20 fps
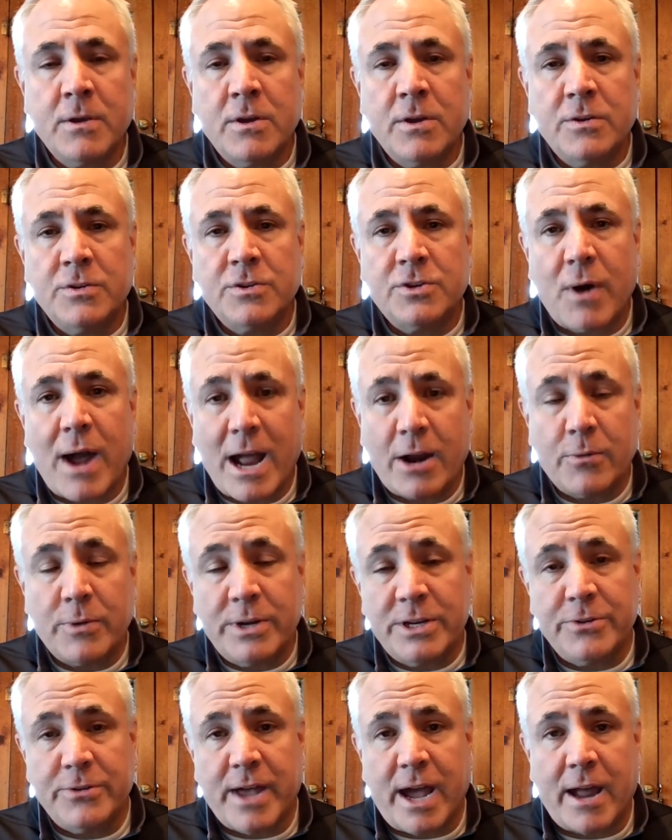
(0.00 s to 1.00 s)
So how do we
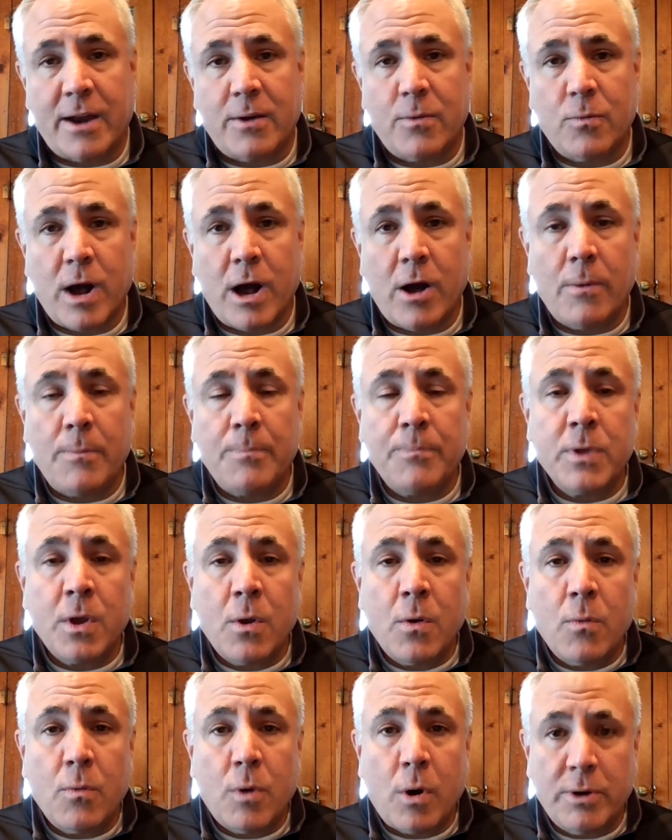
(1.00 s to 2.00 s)
do that? Well,
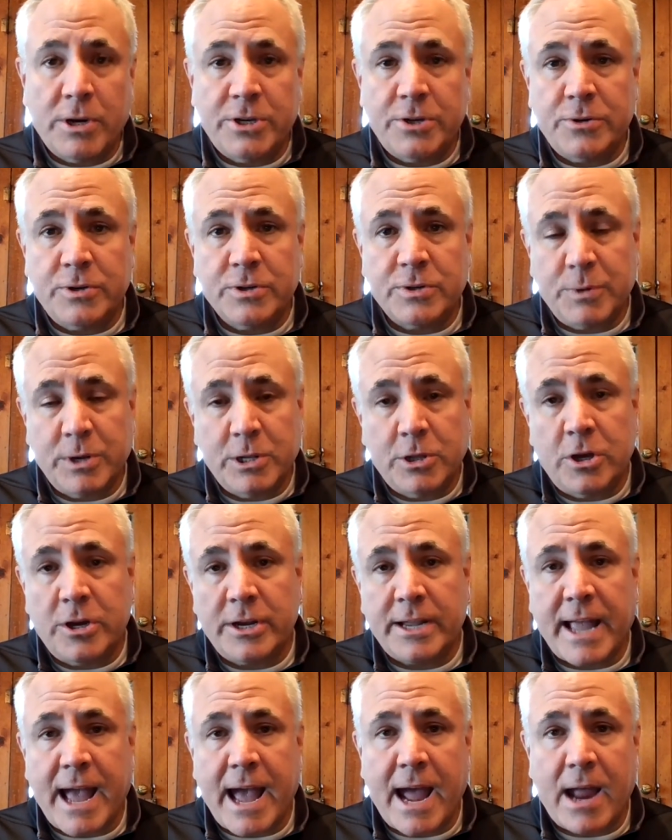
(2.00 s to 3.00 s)
what we do is we
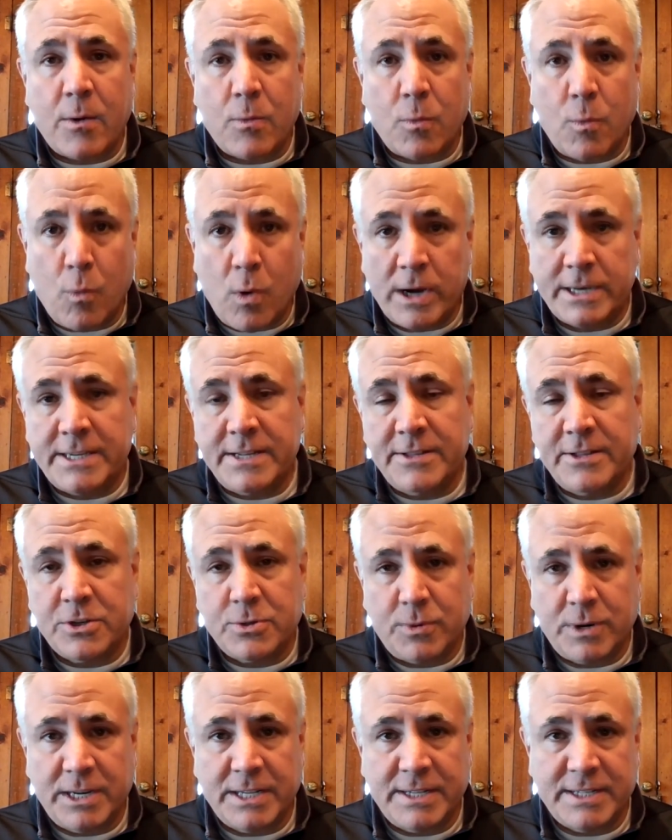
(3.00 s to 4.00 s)
look at what did the
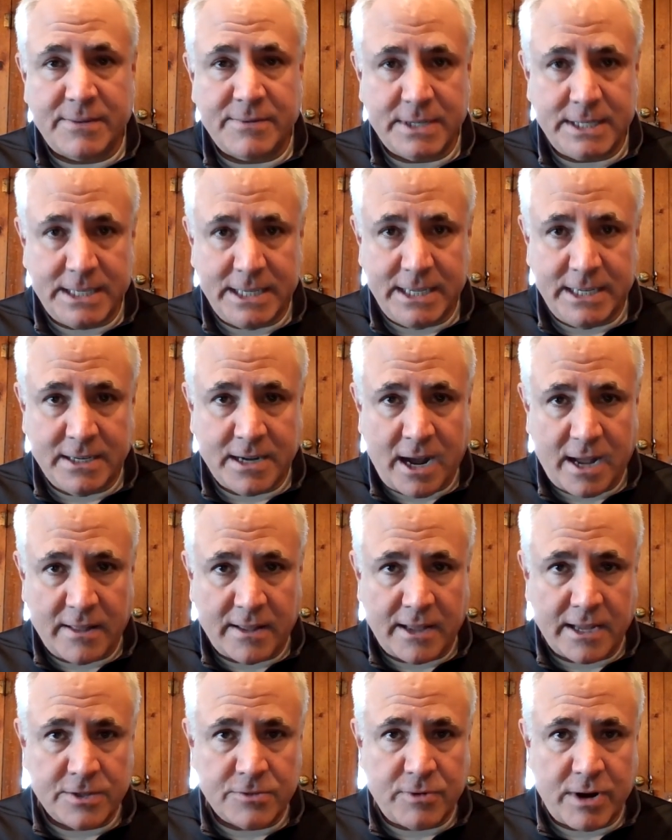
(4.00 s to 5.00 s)
2017
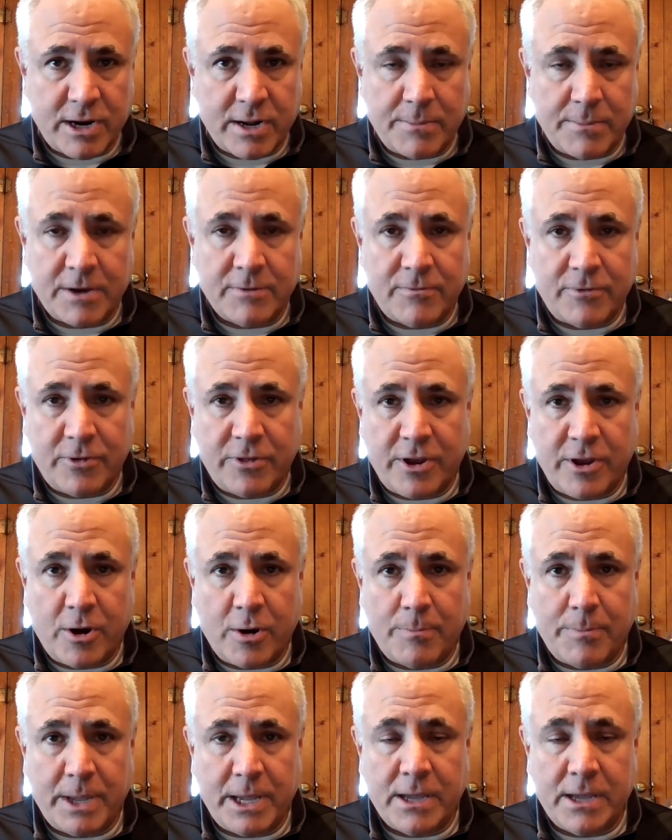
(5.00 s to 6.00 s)
guidelines recommend for
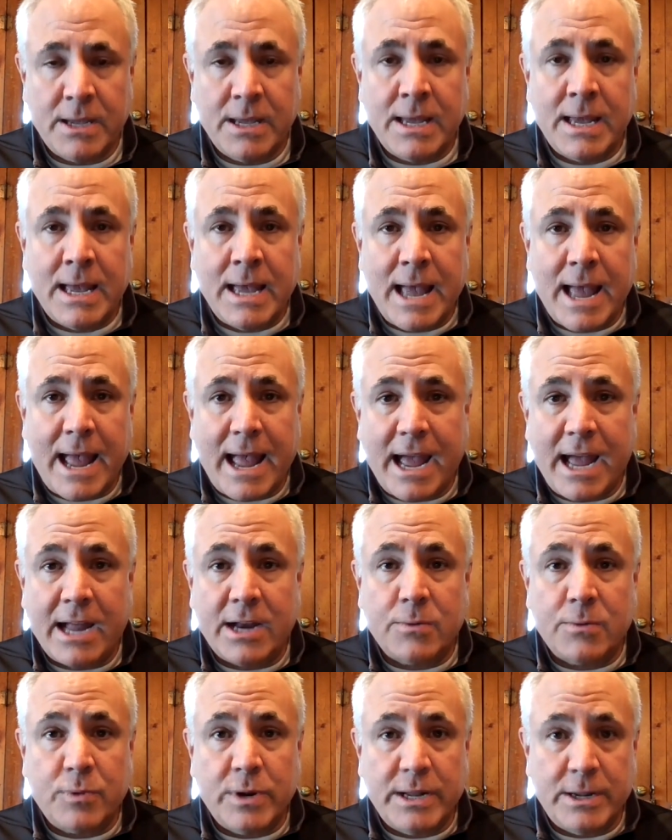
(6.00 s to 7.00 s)
therapy,
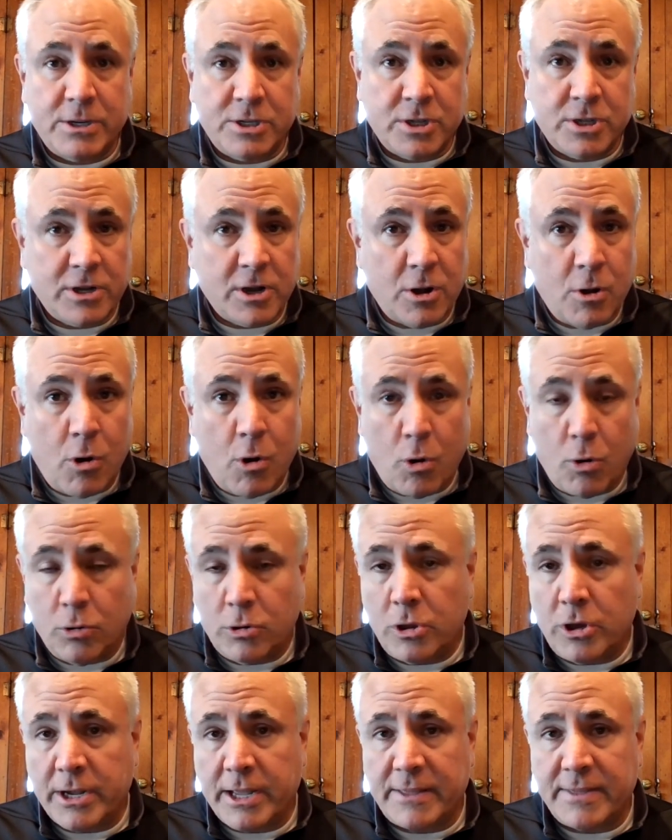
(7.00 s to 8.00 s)
and we took a whole
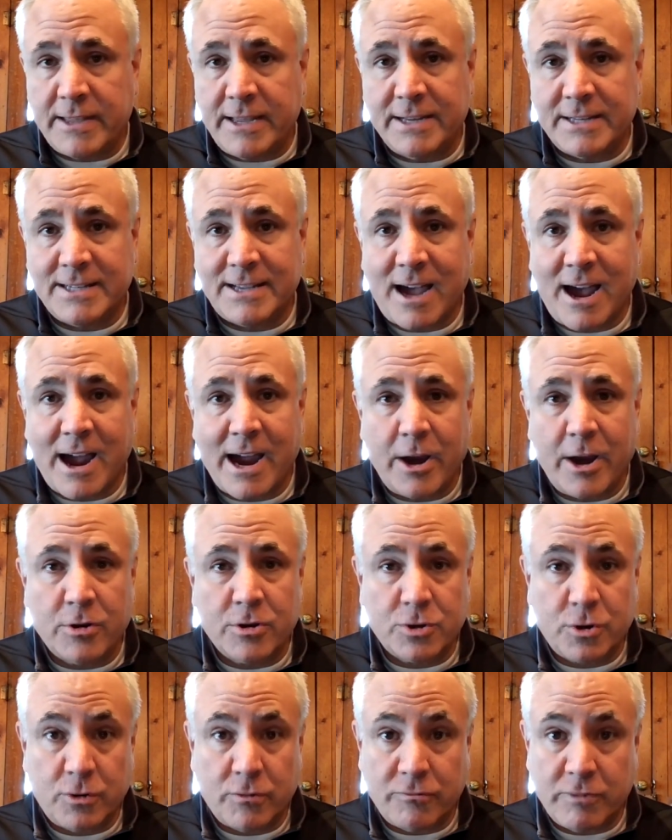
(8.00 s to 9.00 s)
look at the entire
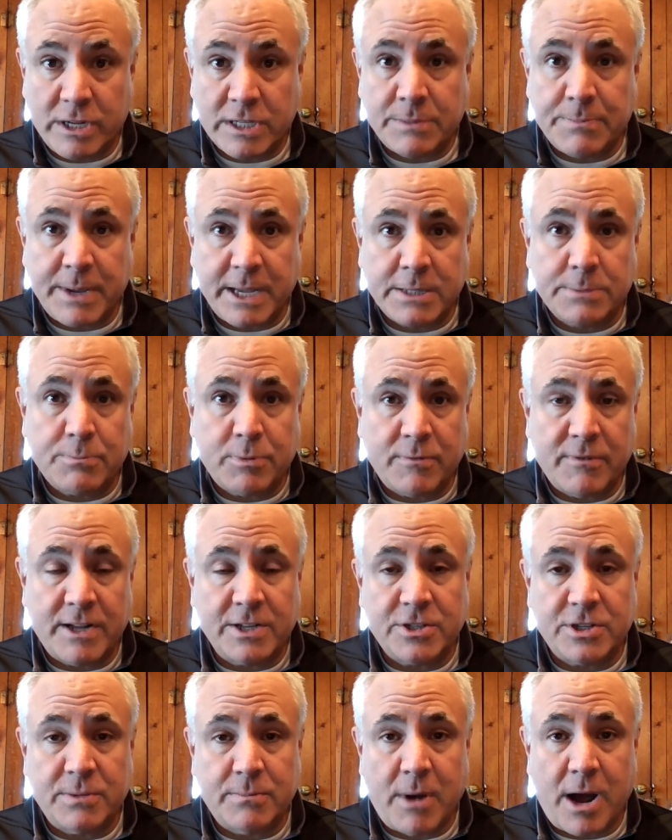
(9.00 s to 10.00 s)
sort of risk-based
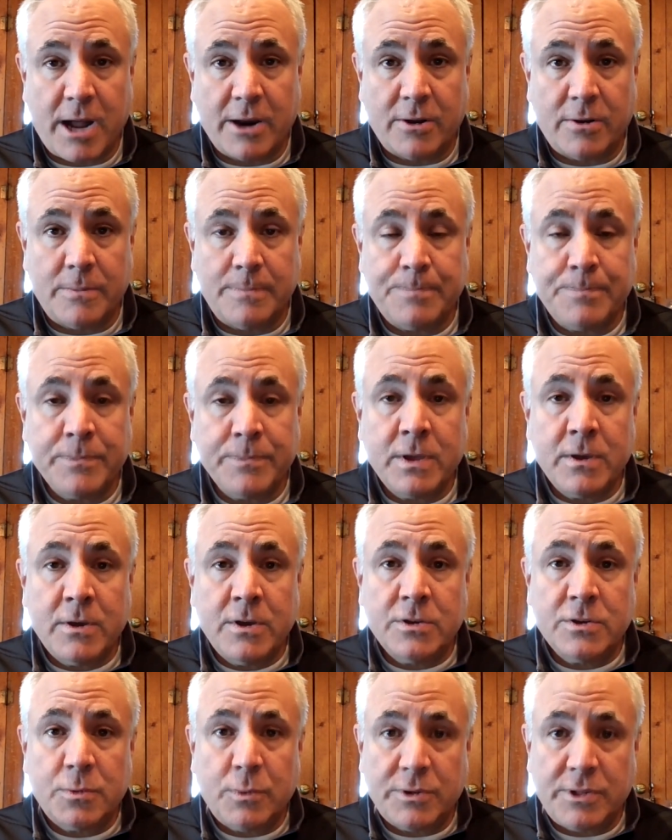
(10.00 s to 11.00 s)
prevention model.
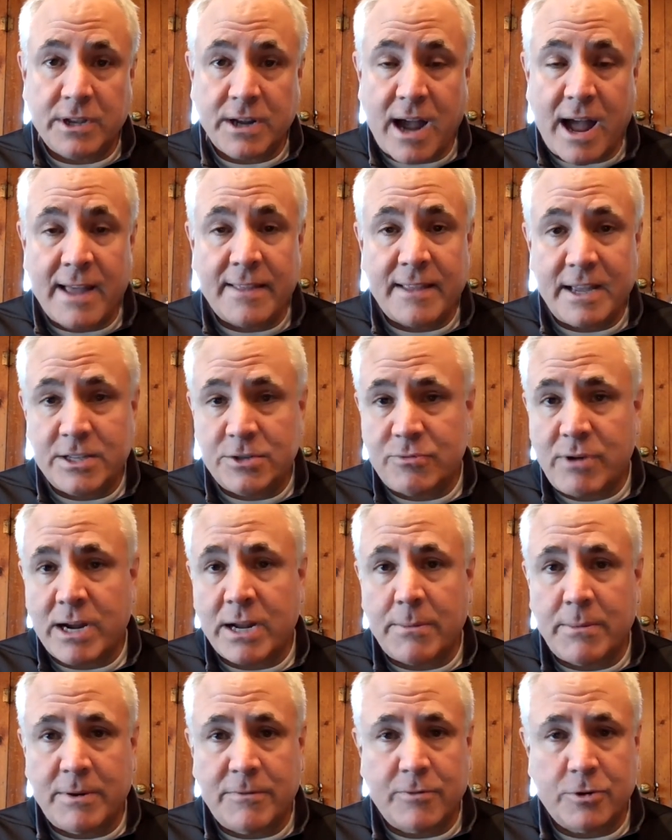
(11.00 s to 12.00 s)
So what the guidelines
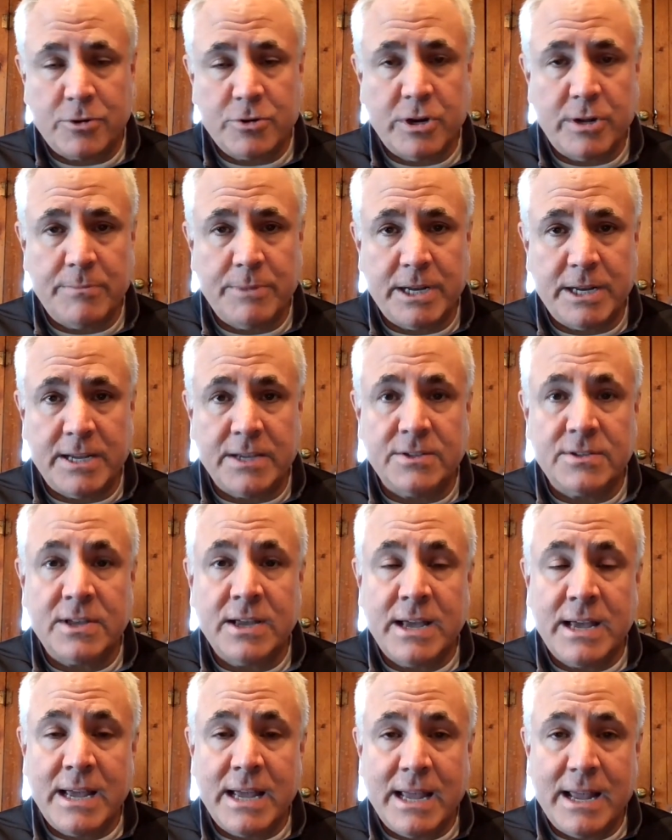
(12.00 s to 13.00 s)
recommend for treatment is
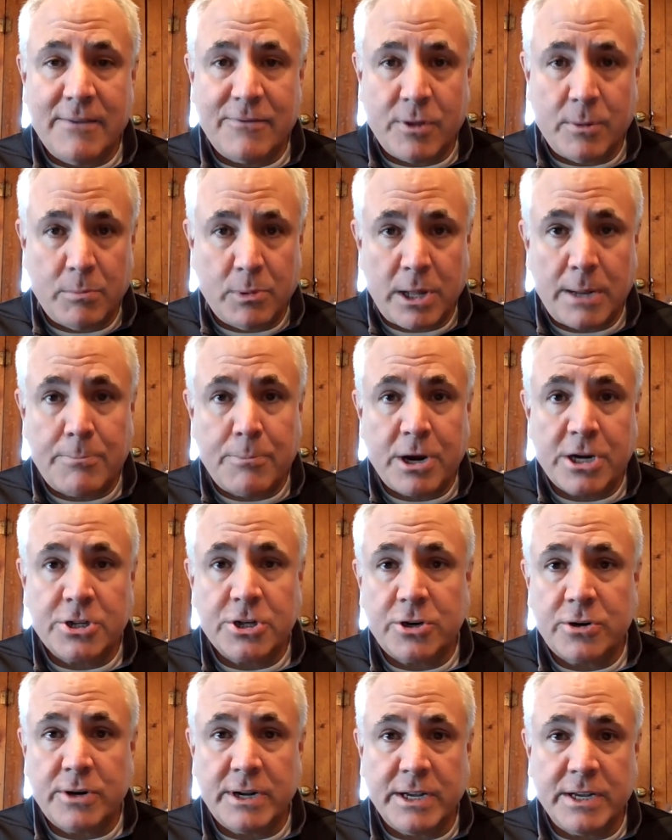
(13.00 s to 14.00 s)
if the blood
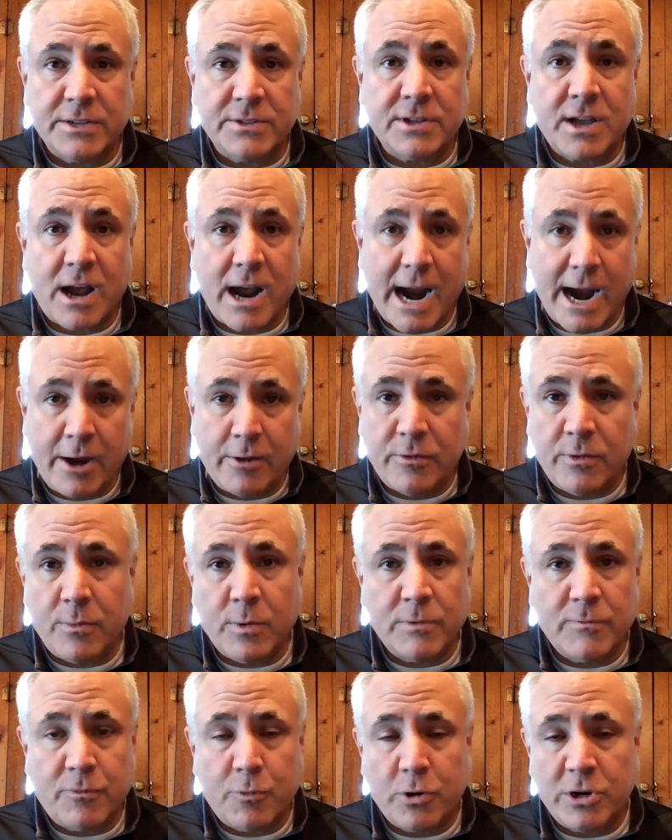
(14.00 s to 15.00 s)
pressure is higher than
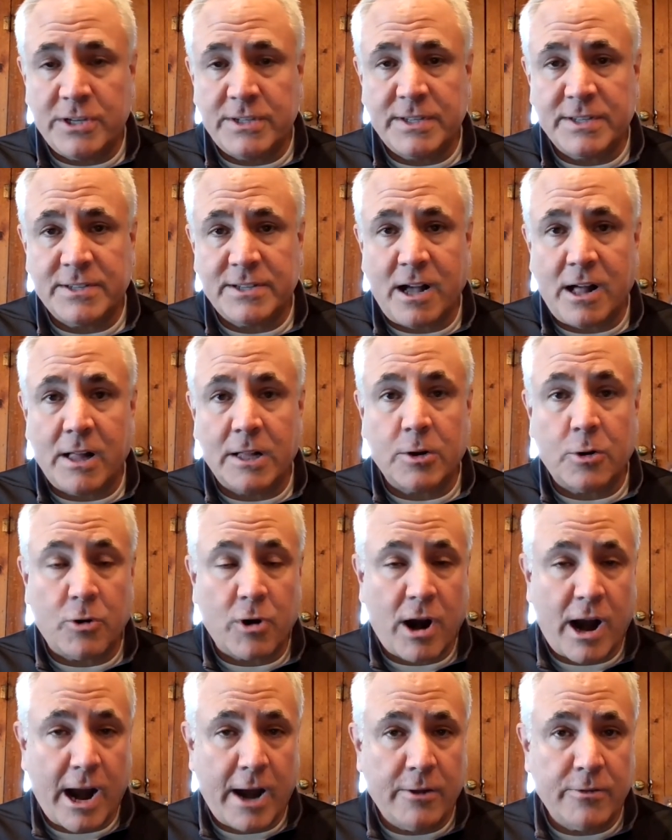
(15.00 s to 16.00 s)
140 systolic or
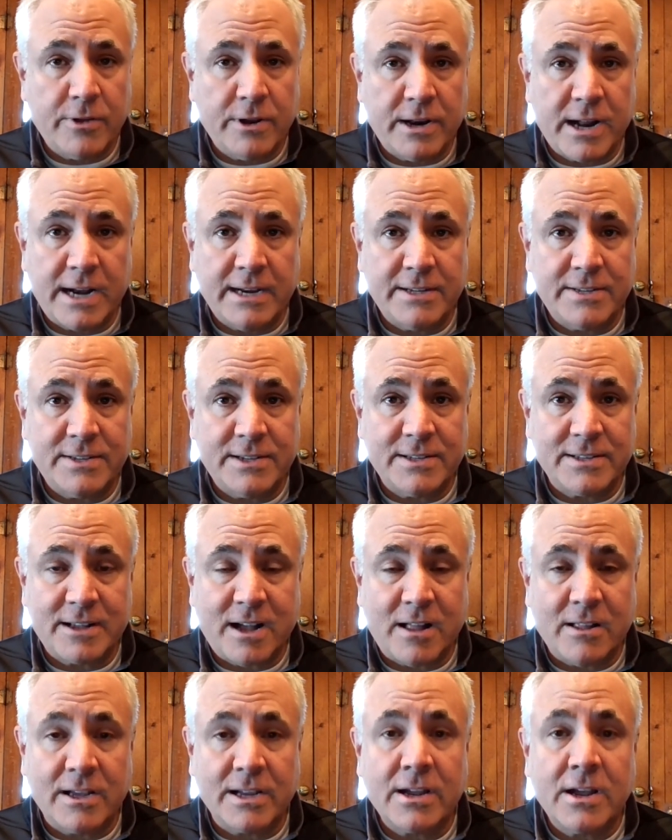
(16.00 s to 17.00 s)
higher than 90
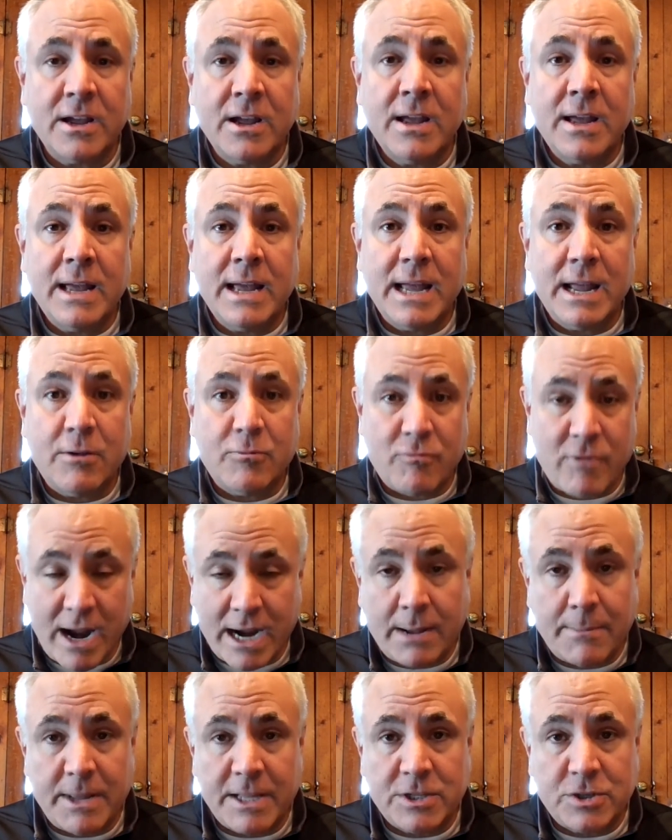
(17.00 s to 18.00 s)
systolic, it
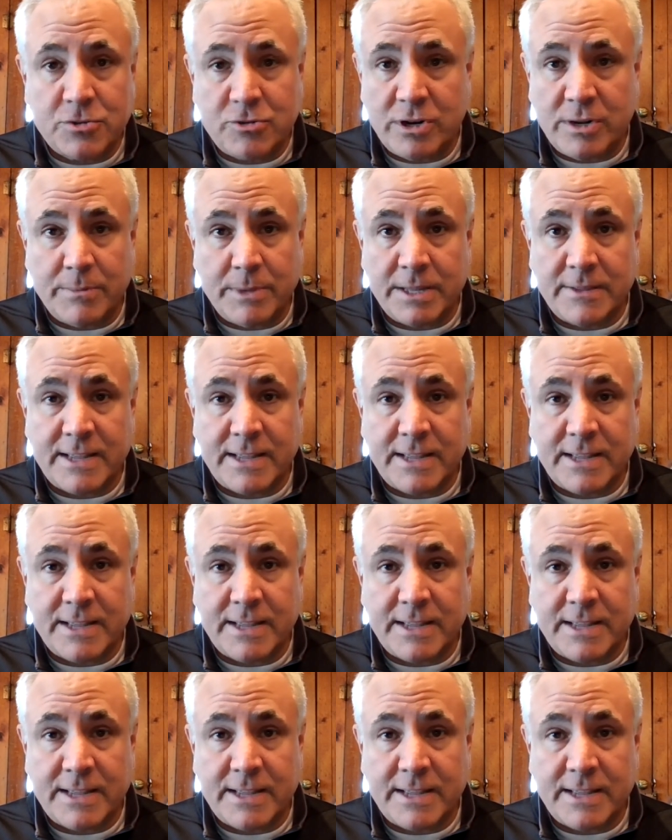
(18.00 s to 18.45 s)
recommends treatment.